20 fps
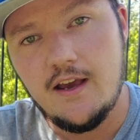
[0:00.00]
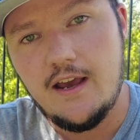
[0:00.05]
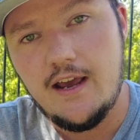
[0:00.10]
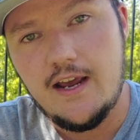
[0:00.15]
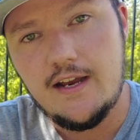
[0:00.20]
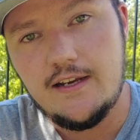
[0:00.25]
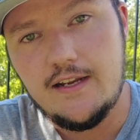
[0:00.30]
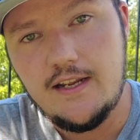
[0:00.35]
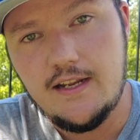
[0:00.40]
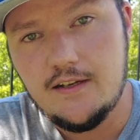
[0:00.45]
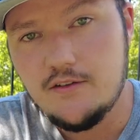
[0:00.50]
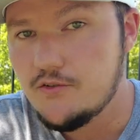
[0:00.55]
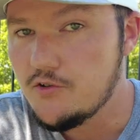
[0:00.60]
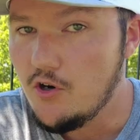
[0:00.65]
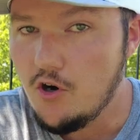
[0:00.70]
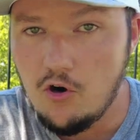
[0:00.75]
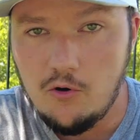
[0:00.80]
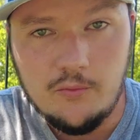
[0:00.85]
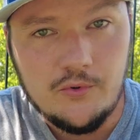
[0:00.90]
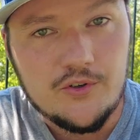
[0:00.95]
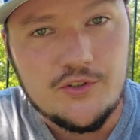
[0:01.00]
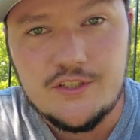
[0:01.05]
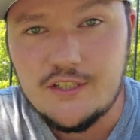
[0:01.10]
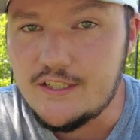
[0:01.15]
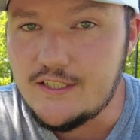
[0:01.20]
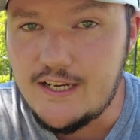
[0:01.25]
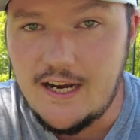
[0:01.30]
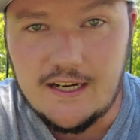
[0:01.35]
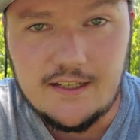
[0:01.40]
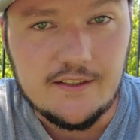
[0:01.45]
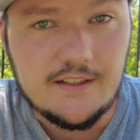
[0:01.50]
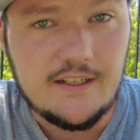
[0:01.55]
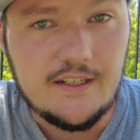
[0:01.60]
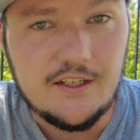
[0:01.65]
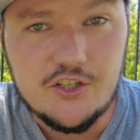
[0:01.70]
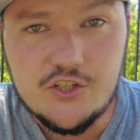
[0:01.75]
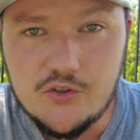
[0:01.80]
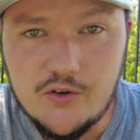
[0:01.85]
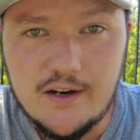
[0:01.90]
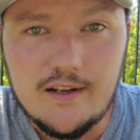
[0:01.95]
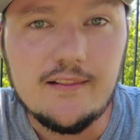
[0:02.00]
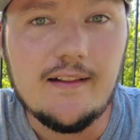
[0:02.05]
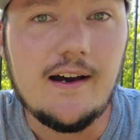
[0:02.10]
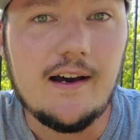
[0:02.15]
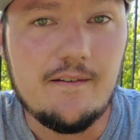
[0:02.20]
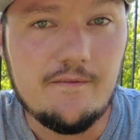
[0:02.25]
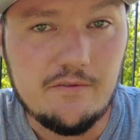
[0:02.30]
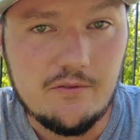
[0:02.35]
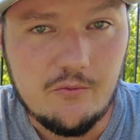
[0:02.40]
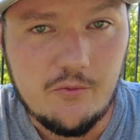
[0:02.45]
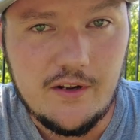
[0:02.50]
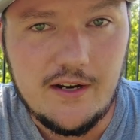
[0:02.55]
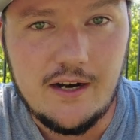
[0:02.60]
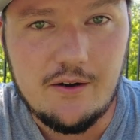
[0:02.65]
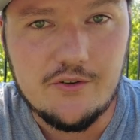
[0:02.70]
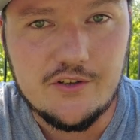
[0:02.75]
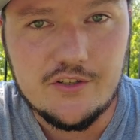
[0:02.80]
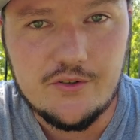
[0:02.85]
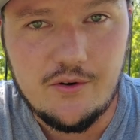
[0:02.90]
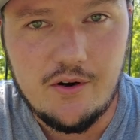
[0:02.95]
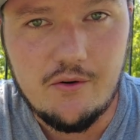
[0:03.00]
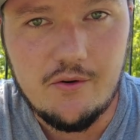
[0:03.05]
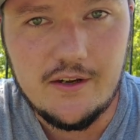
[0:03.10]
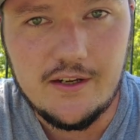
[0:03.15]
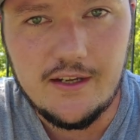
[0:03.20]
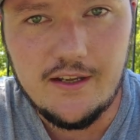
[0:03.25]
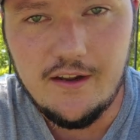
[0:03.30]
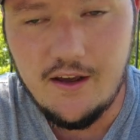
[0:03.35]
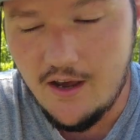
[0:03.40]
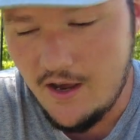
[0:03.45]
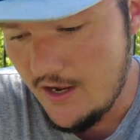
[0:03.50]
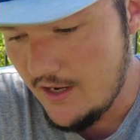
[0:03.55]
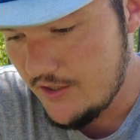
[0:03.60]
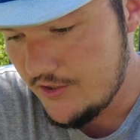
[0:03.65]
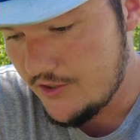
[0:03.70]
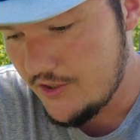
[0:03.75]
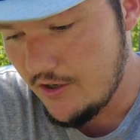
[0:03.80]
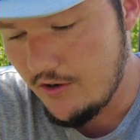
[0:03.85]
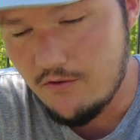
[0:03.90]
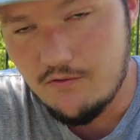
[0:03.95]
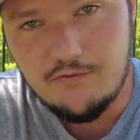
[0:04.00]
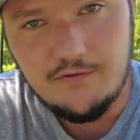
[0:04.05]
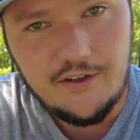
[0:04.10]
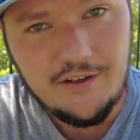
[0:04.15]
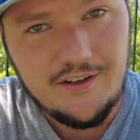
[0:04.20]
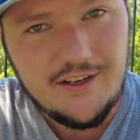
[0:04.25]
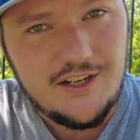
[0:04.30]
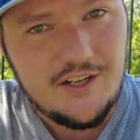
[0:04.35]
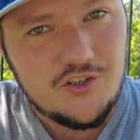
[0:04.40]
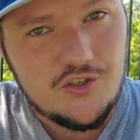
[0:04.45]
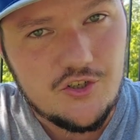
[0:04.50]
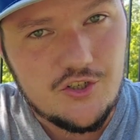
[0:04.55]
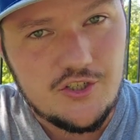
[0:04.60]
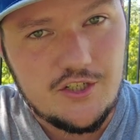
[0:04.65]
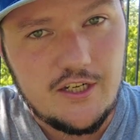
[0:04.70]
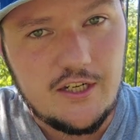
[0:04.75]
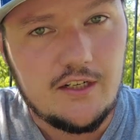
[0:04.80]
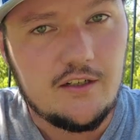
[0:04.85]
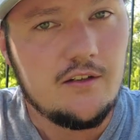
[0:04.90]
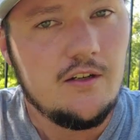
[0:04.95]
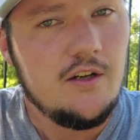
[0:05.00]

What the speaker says: and end almost exactly in a straight line from when I was throwing it. So very interesting,